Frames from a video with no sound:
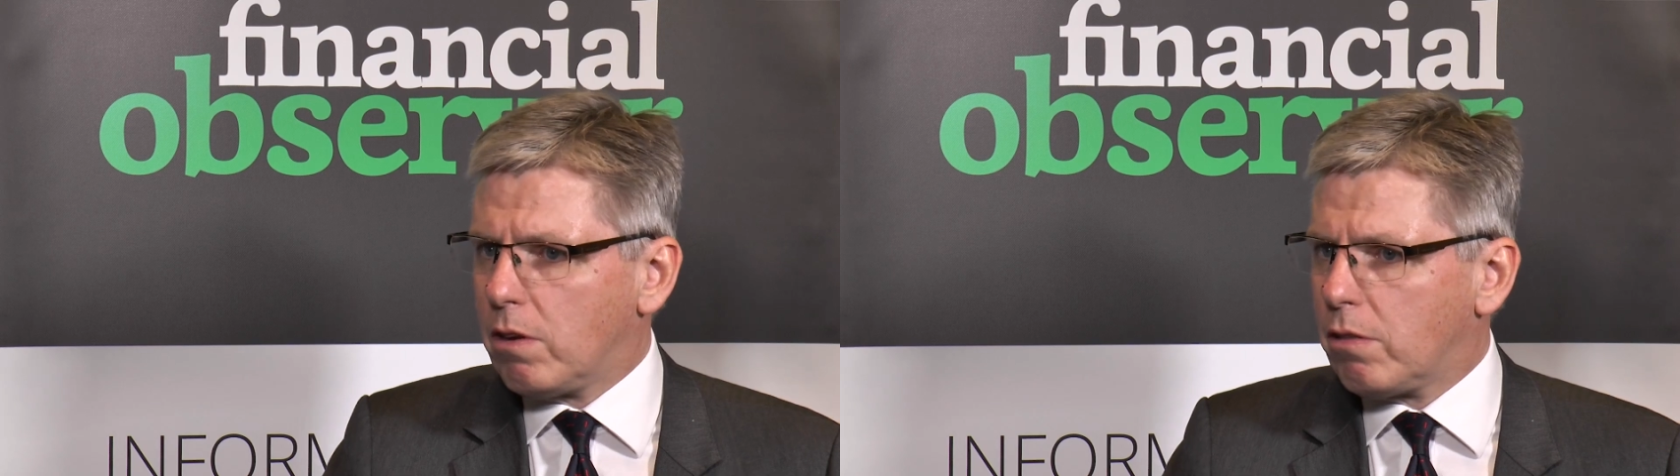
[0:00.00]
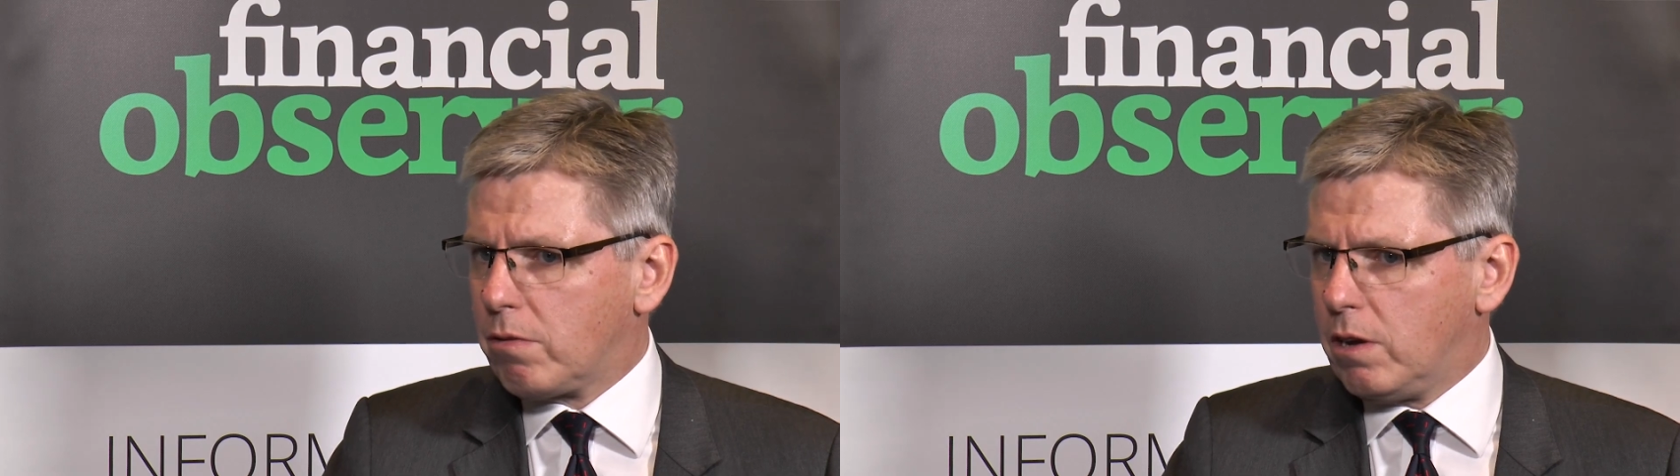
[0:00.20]

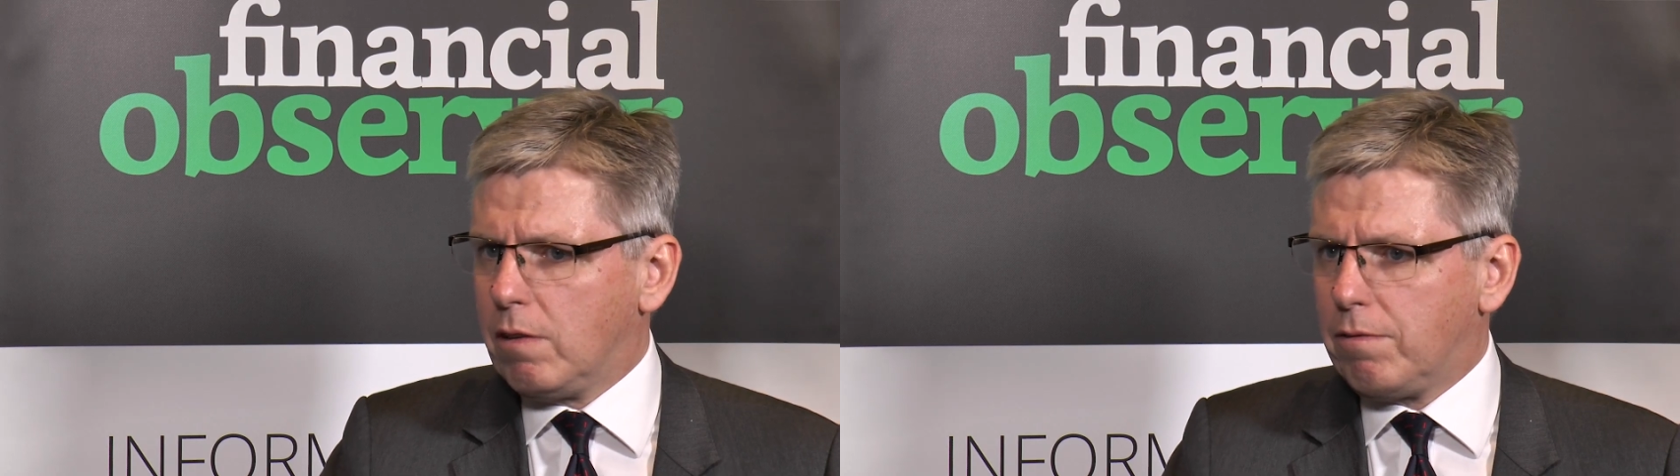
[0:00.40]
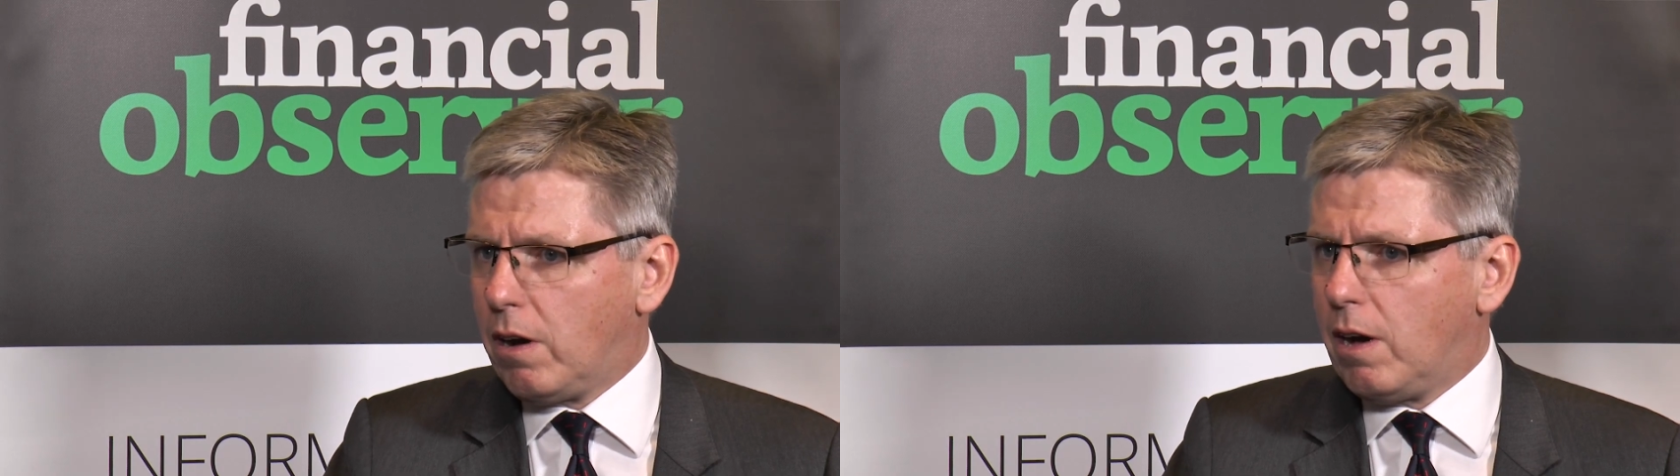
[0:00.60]
a 3 or
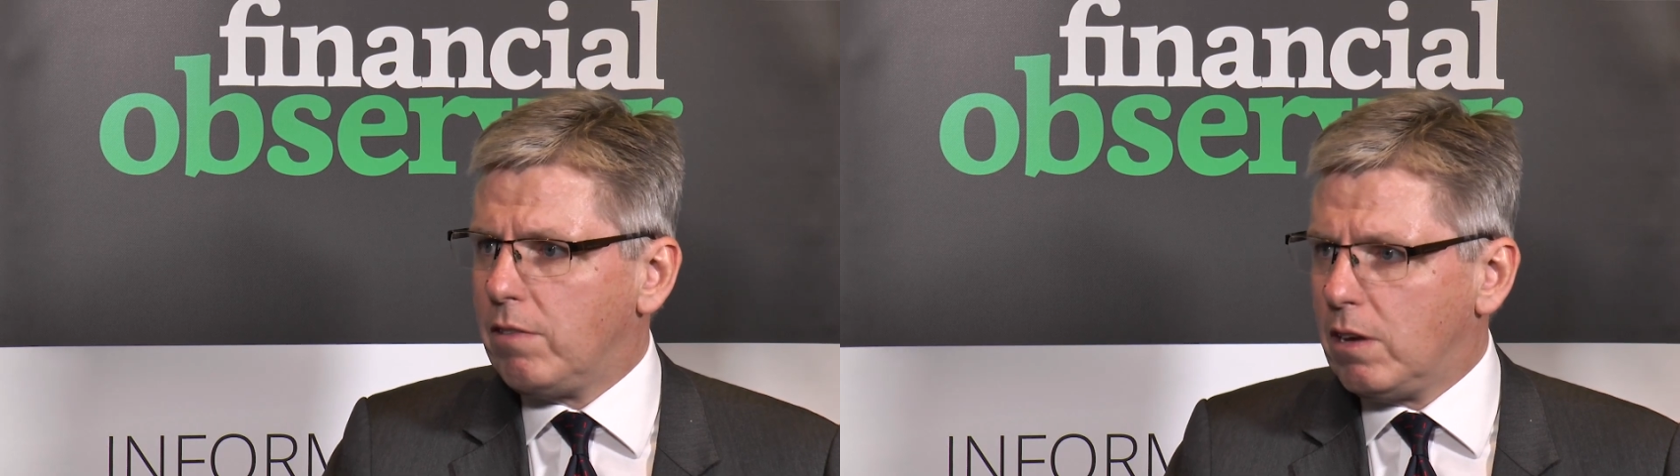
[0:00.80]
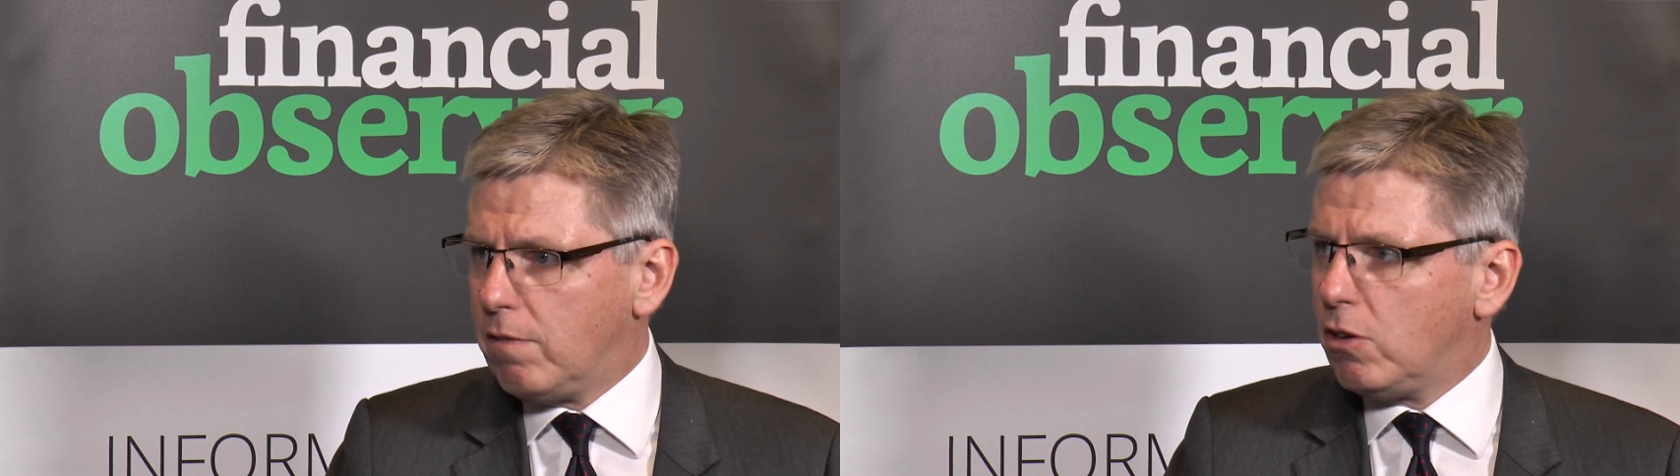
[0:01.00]
5
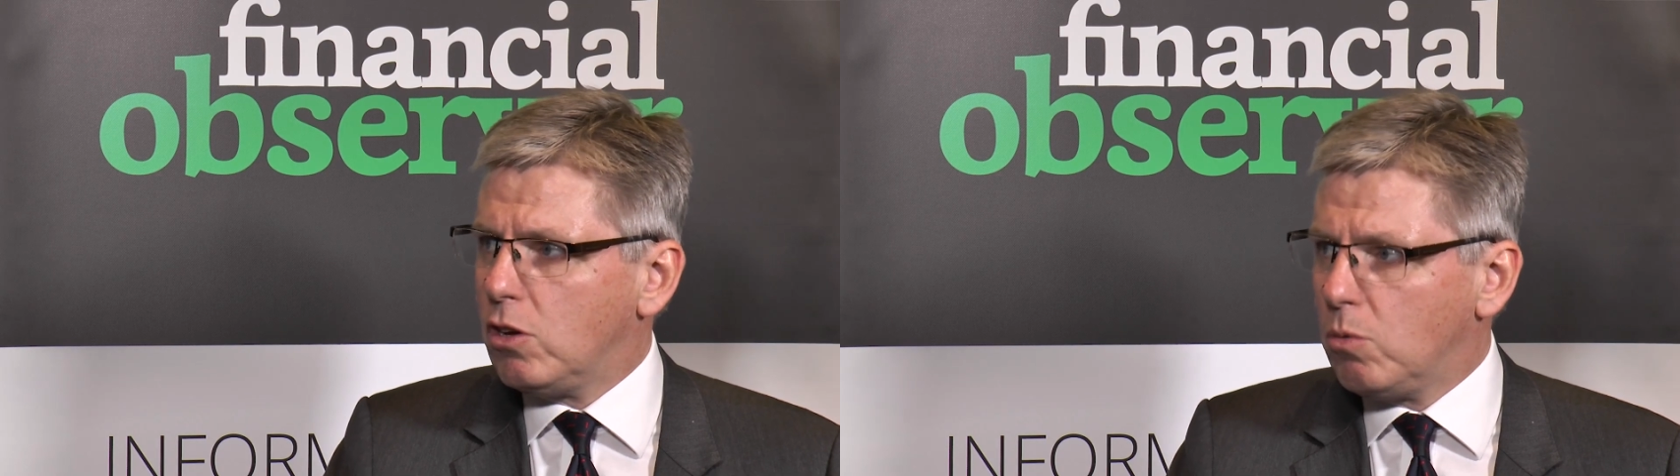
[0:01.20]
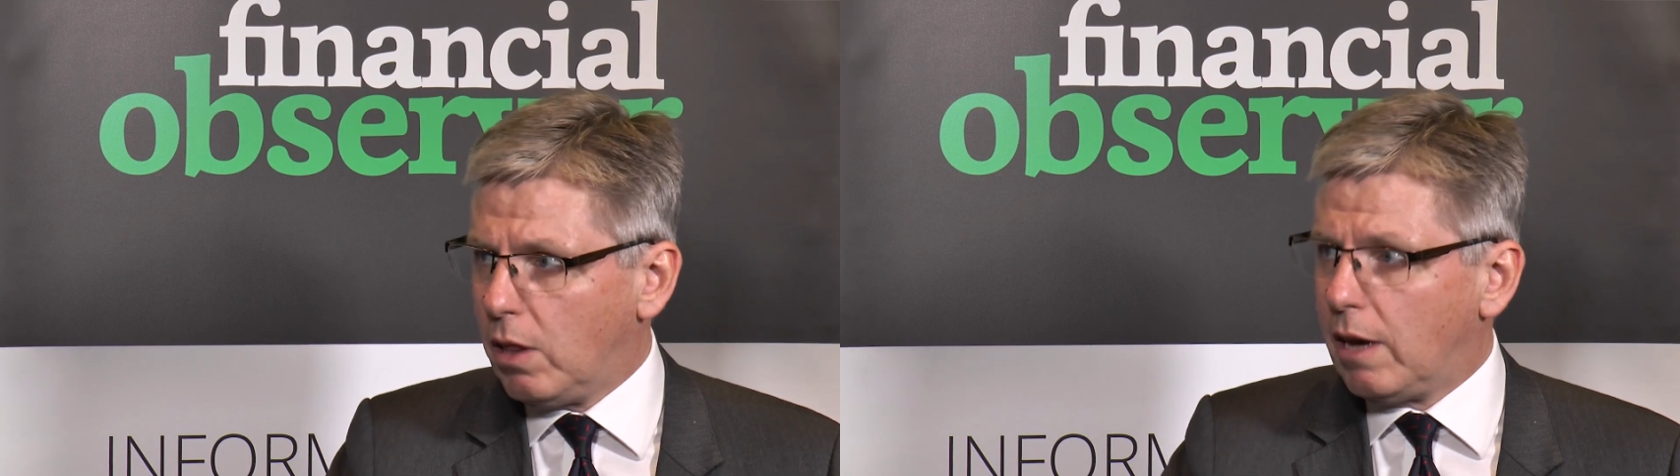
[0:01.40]
year view will